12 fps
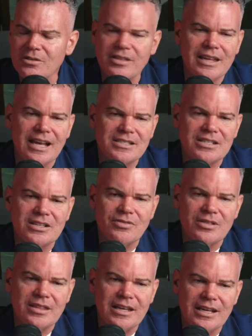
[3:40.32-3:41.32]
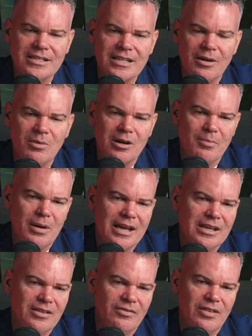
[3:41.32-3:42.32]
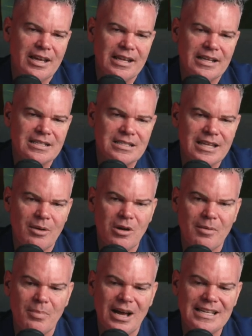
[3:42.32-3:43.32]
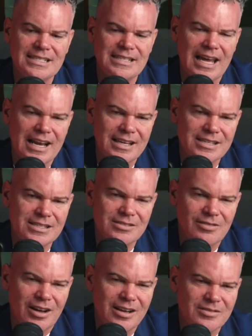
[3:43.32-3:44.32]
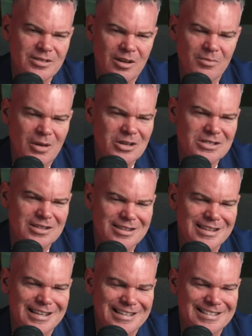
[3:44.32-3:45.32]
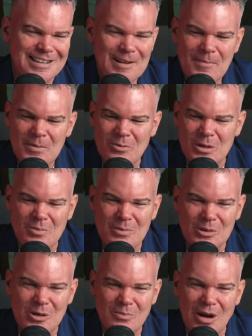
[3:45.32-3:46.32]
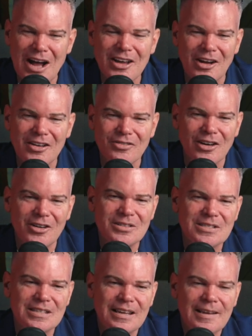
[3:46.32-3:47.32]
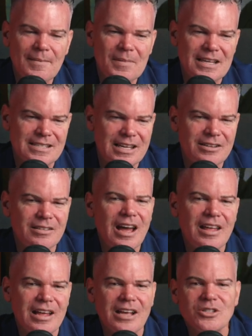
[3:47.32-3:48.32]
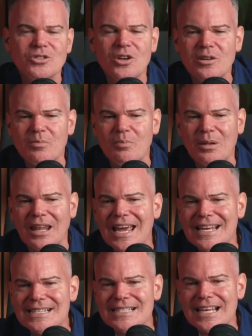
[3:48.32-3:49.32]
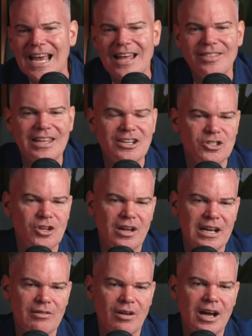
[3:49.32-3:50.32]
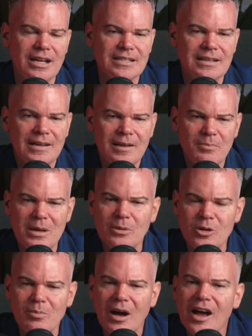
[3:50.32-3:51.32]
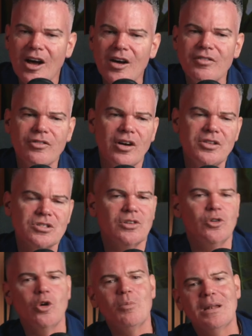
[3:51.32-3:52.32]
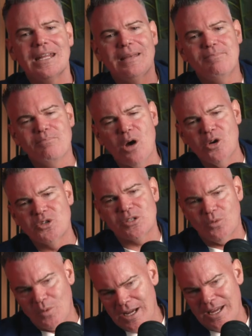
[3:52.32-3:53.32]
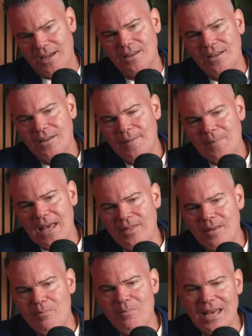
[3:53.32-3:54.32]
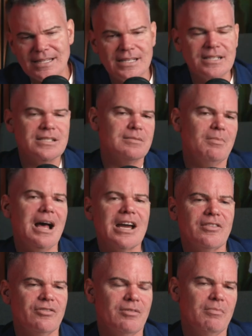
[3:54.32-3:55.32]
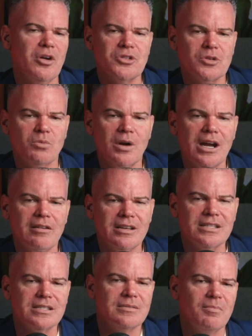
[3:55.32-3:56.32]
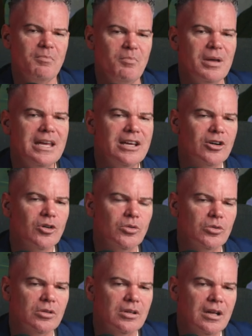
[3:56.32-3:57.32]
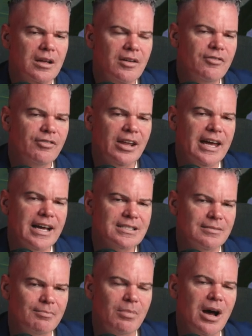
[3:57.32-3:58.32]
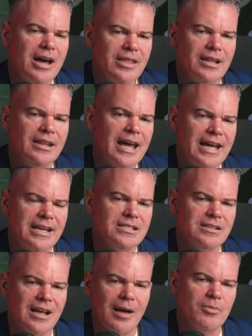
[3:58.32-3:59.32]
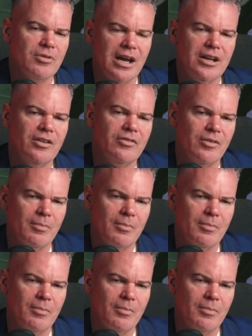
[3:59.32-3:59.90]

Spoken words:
1,000 different things. They want to buy convenience. They want to buy status, right? So most of the thing with people who buy iPhones is there a certain place at their journey, right? People who buy iPhones are normally most aware. And the message to market for most aware is be cool, flex, and buy the latest upgrade of a